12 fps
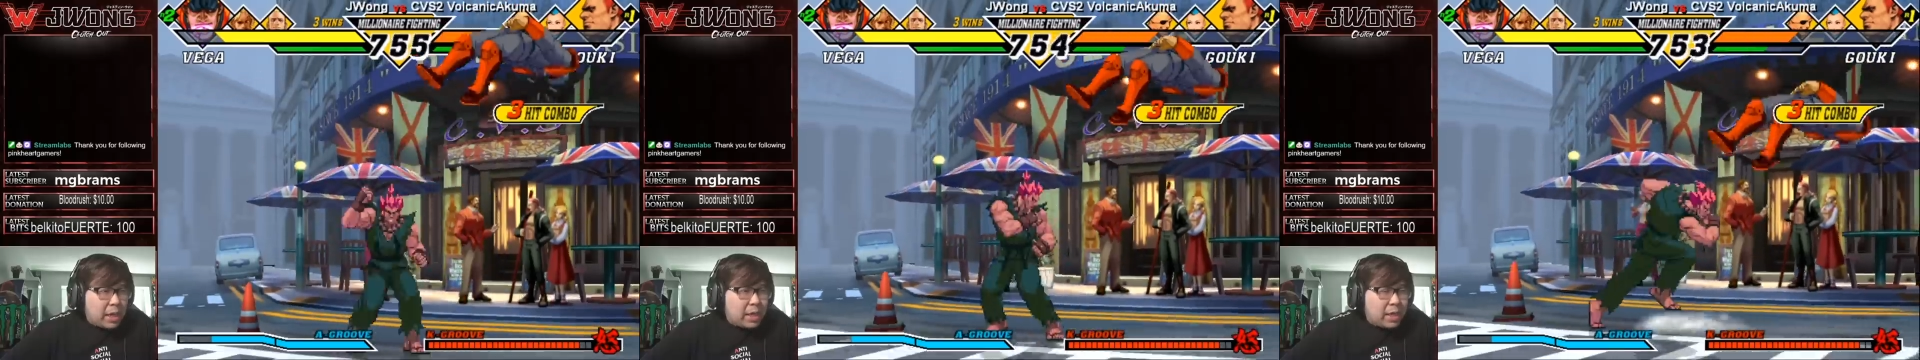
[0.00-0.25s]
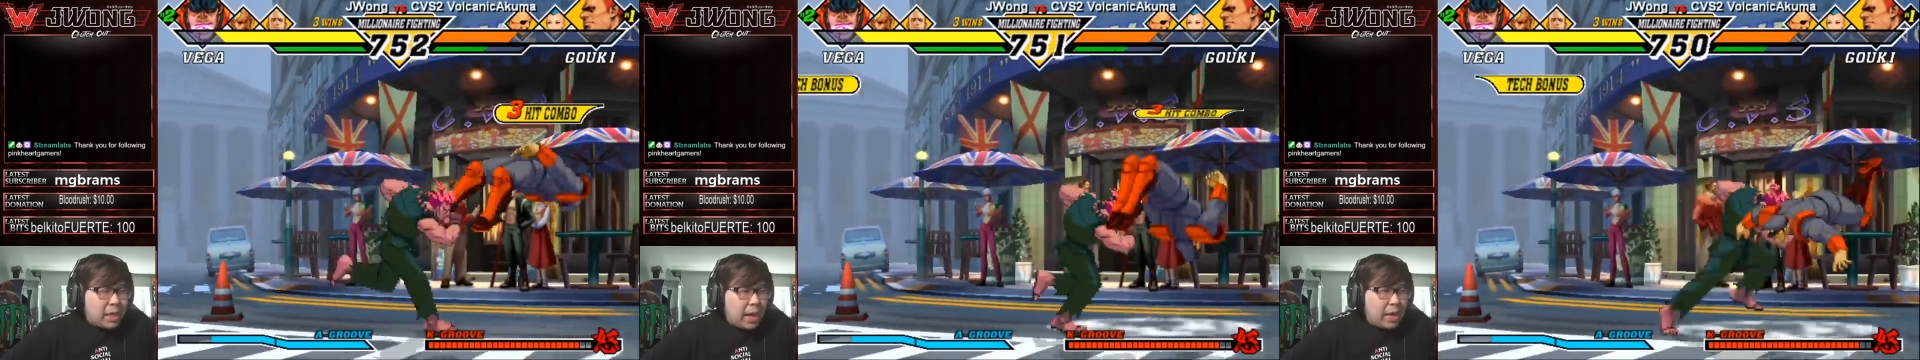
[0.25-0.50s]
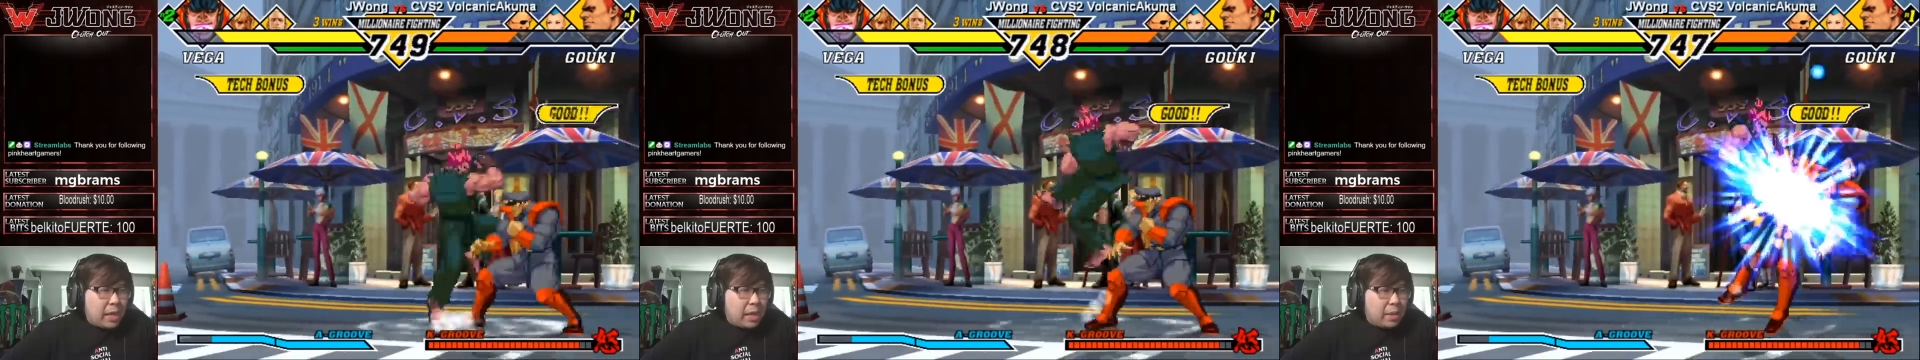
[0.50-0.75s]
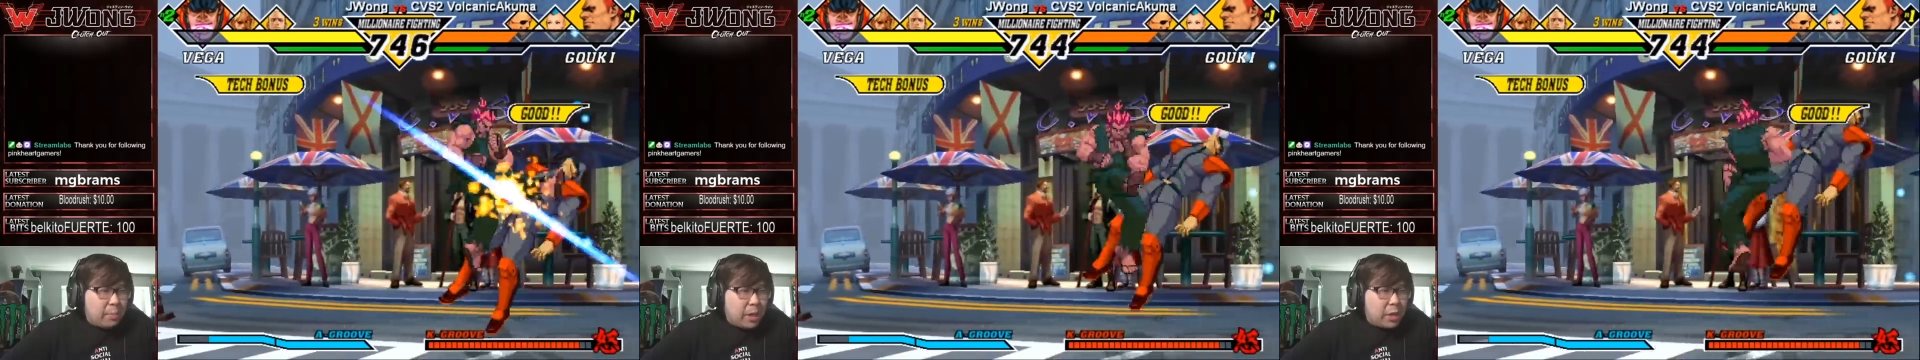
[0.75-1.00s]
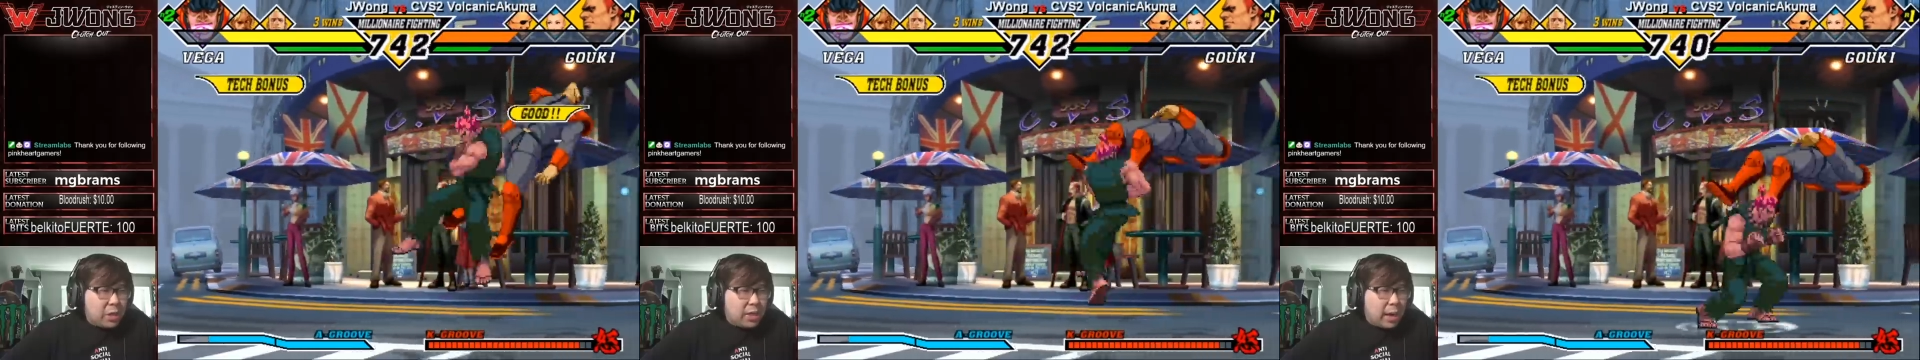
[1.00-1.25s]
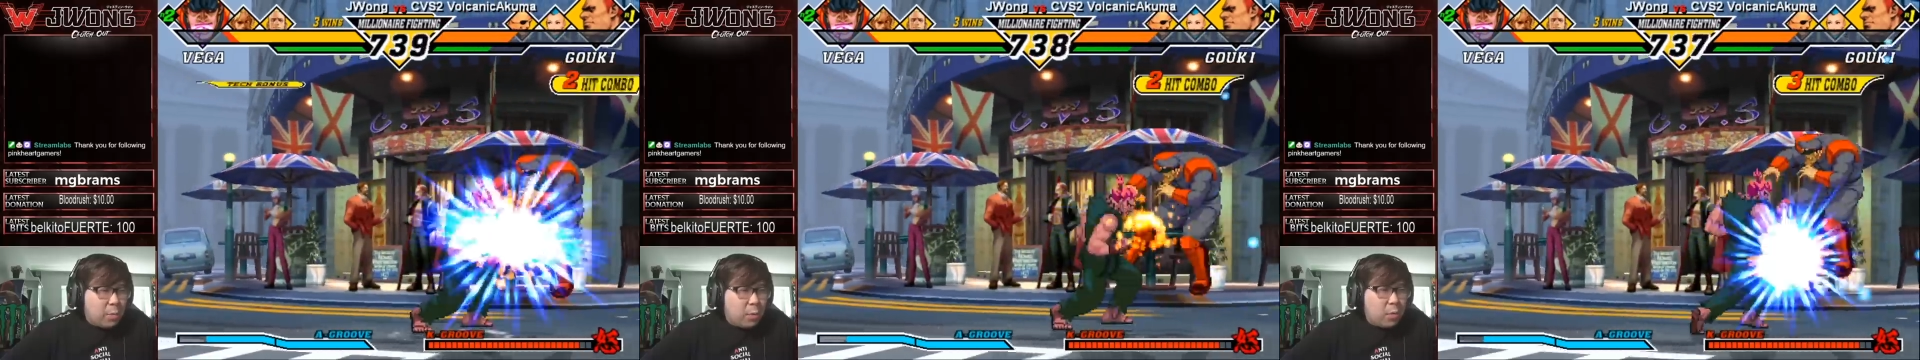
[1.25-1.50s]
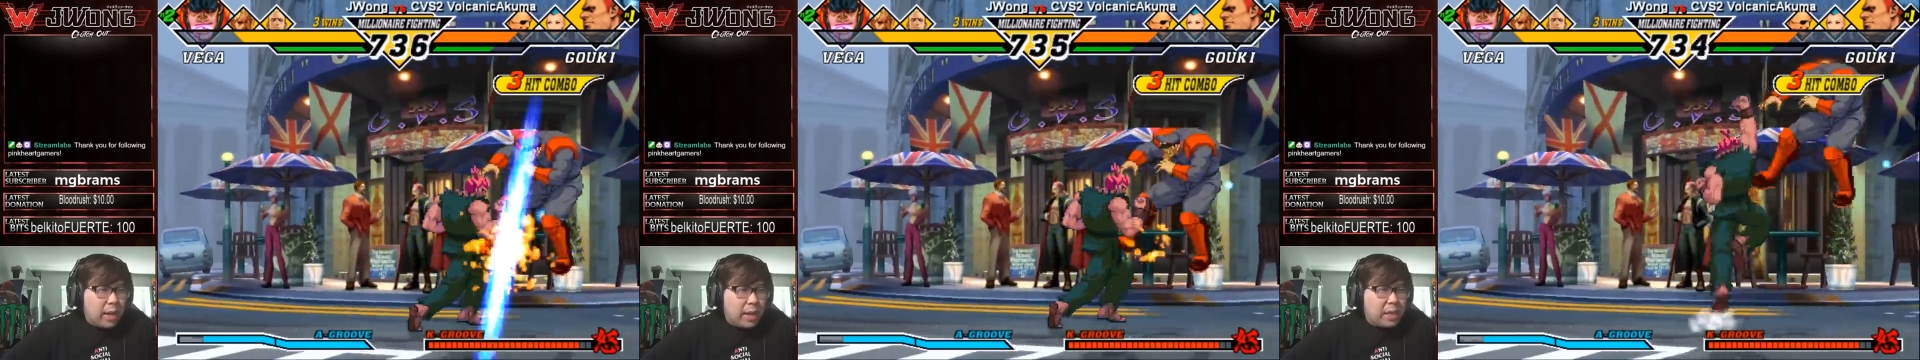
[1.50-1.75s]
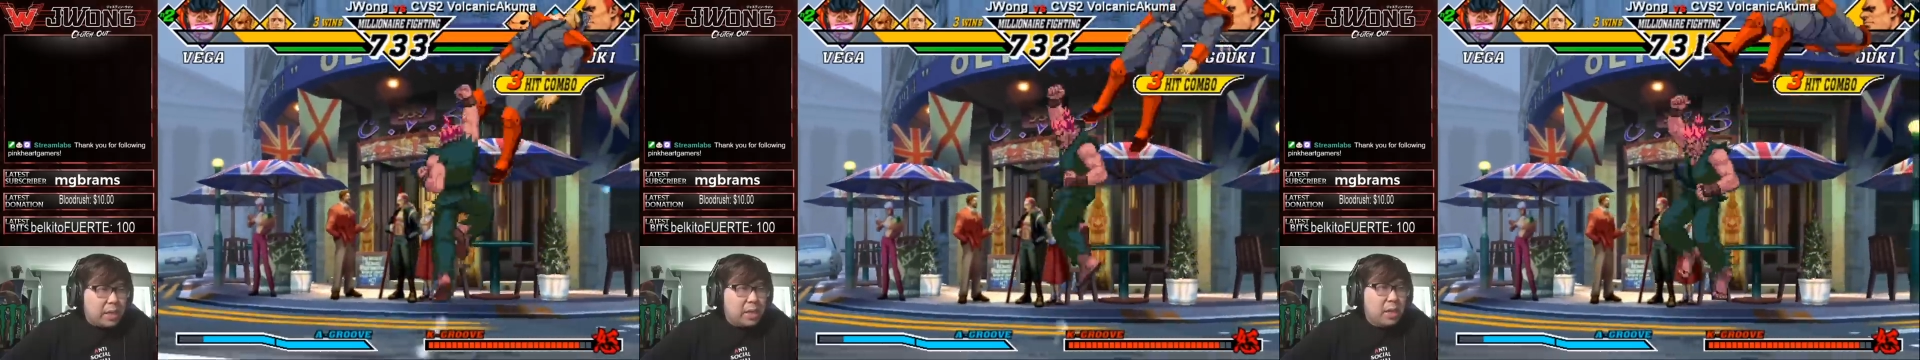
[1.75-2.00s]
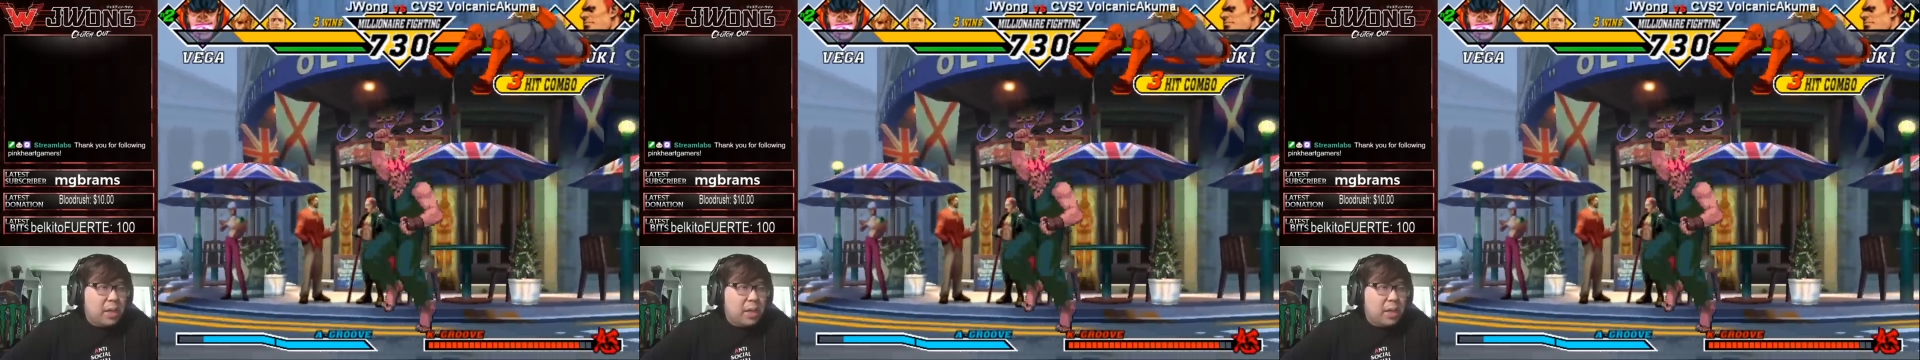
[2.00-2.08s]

slide didn't punish the tech roll. Nice.